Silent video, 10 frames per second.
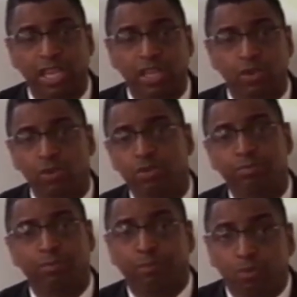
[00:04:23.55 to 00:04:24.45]
They use
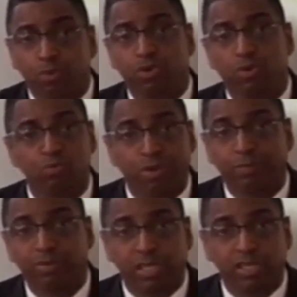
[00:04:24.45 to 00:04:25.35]
proportional
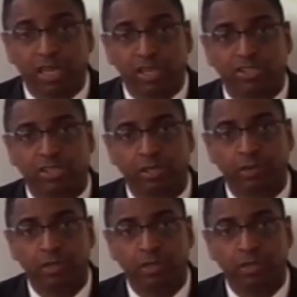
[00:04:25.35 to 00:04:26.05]
representation.